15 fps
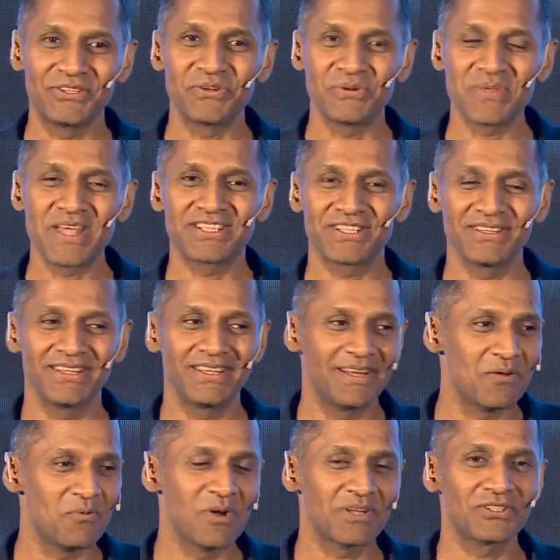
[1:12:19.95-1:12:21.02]
Do you remember
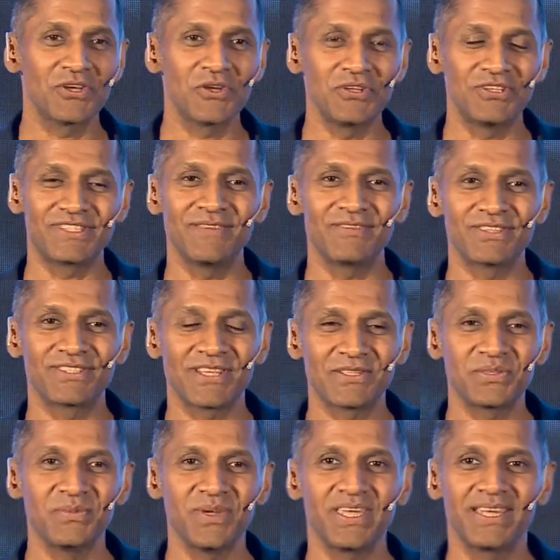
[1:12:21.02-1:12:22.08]
that, you know, what Tony Stevens
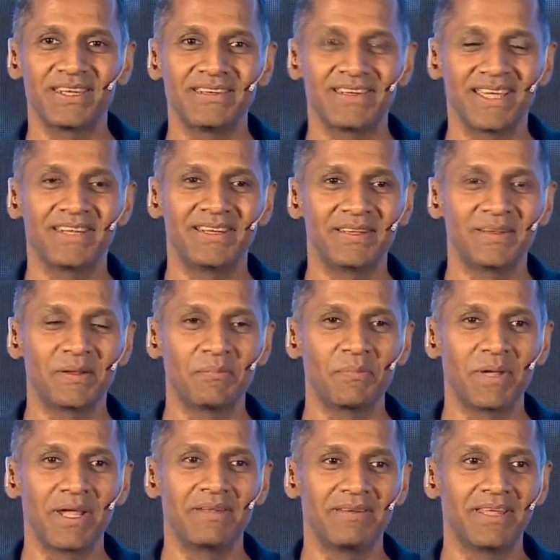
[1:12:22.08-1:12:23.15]
said to me? And
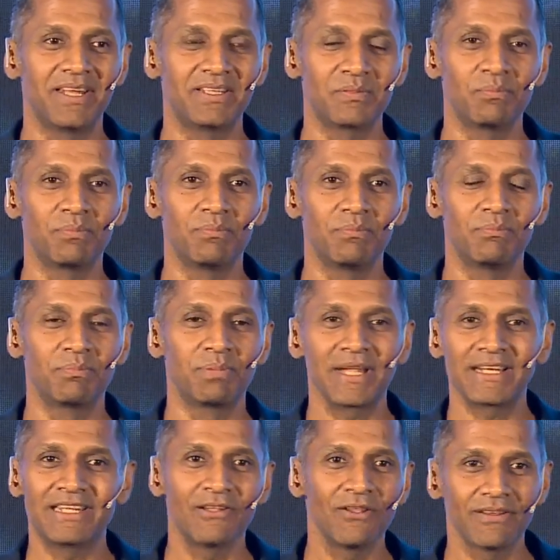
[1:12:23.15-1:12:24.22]
it's a
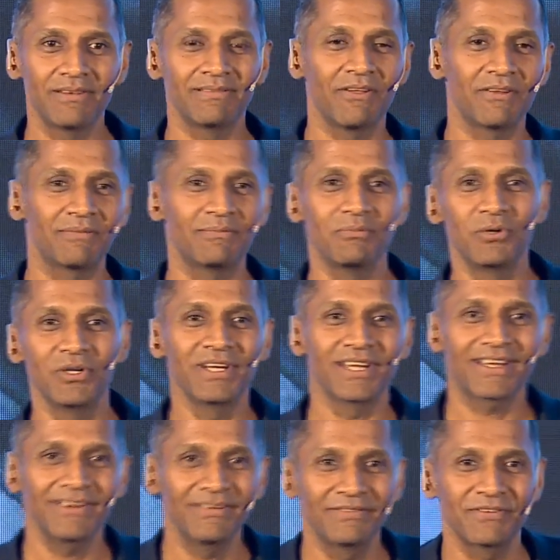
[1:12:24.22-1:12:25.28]
bloody lot of
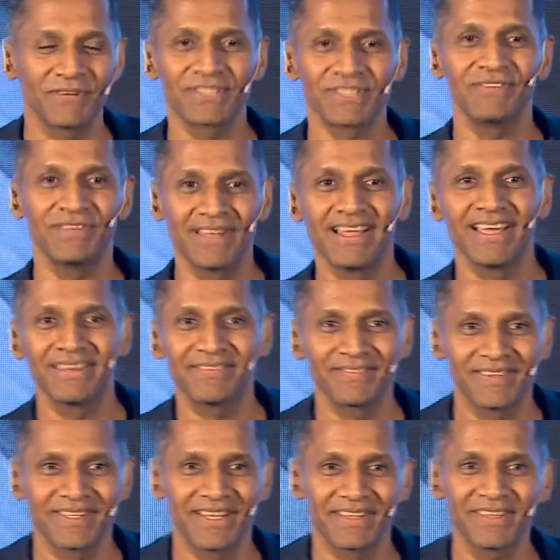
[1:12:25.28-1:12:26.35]
work for the rest of your
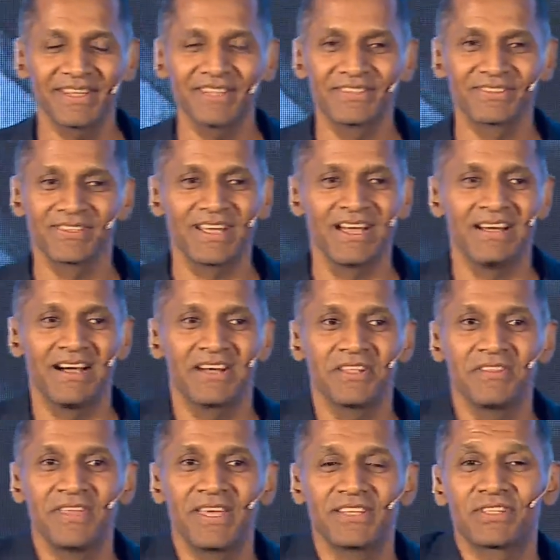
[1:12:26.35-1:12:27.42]
life. And I think
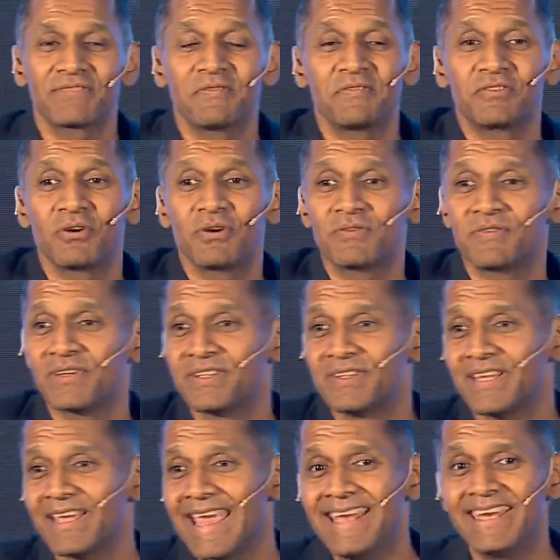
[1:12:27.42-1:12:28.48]
I don't think it's just for photographer.
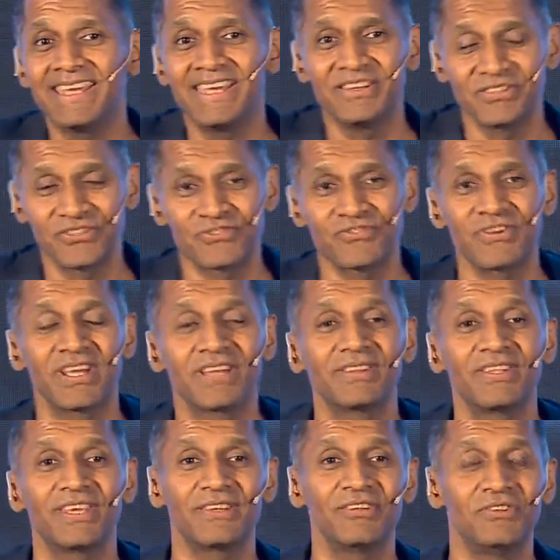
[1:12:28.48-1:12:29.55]
I think any industry,
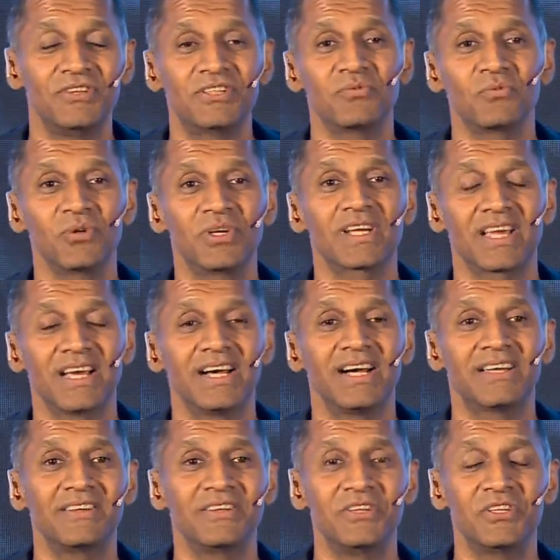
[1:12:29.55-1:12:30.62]
I think you need to work
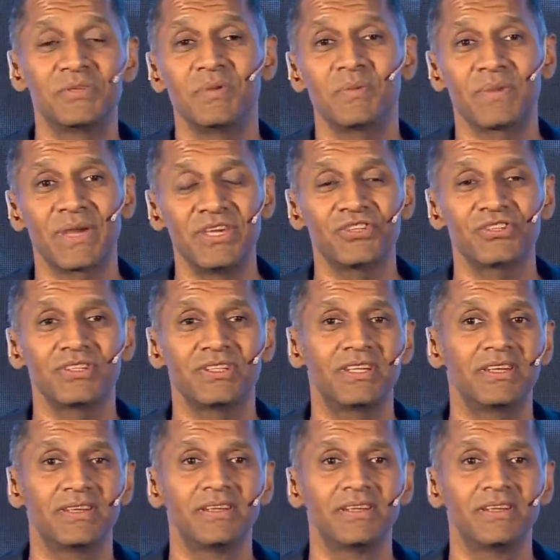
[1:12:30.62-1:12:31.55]
hard and you need to be patient.